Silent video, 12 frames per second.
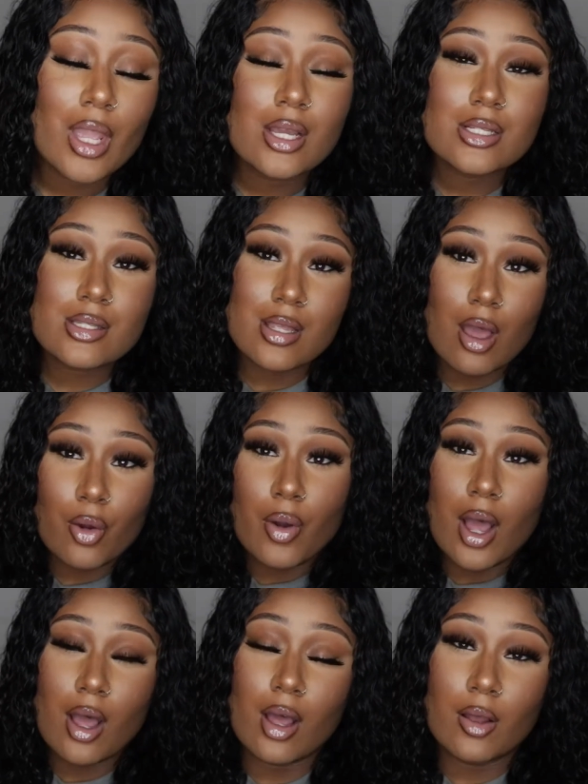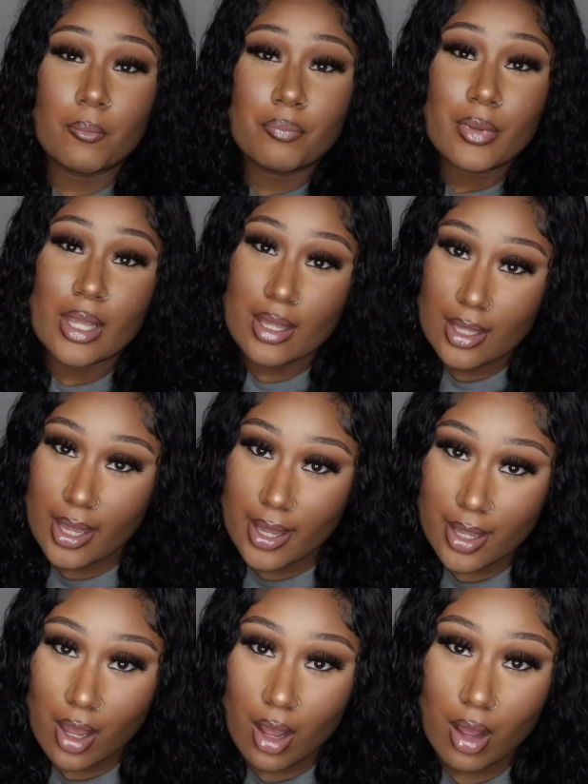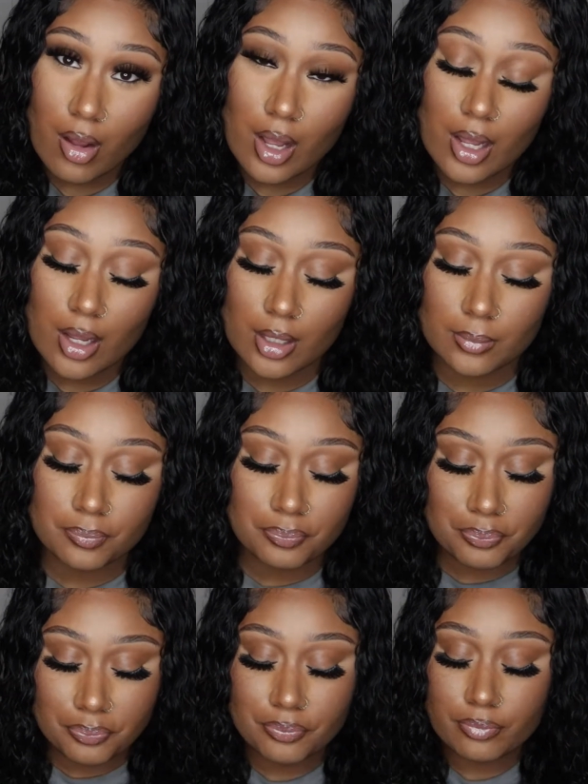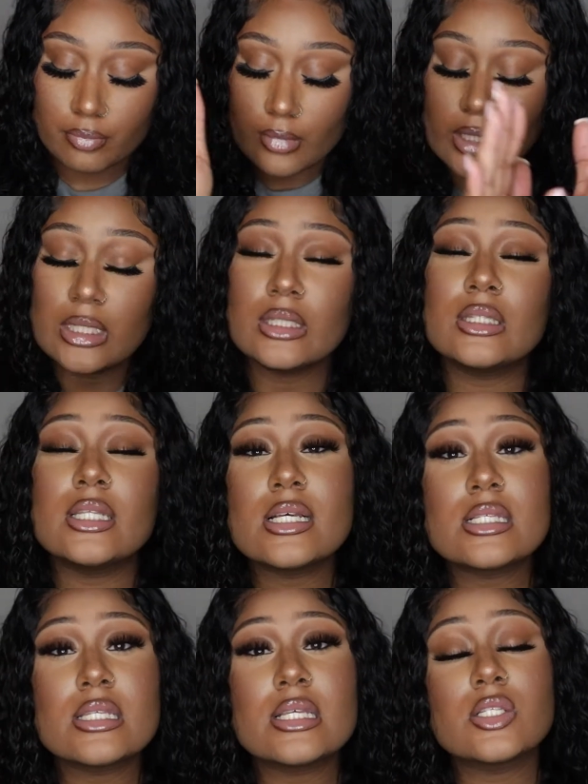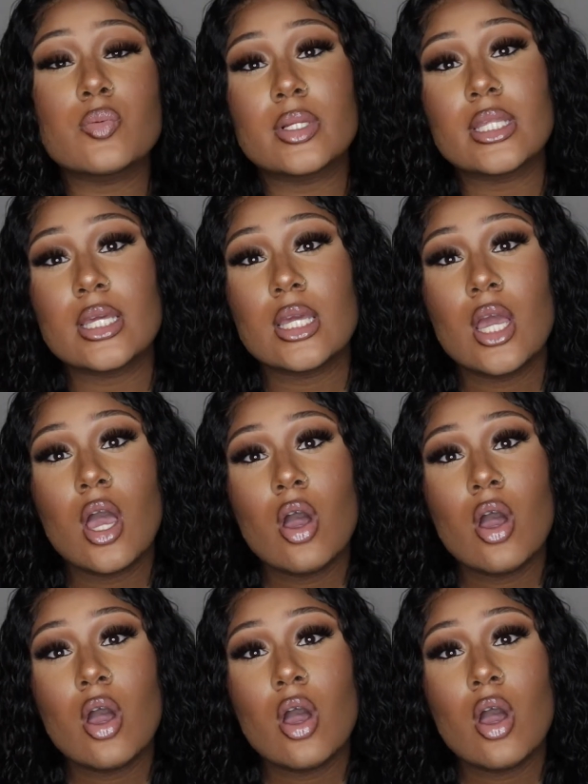So, yeah, y'all. This is really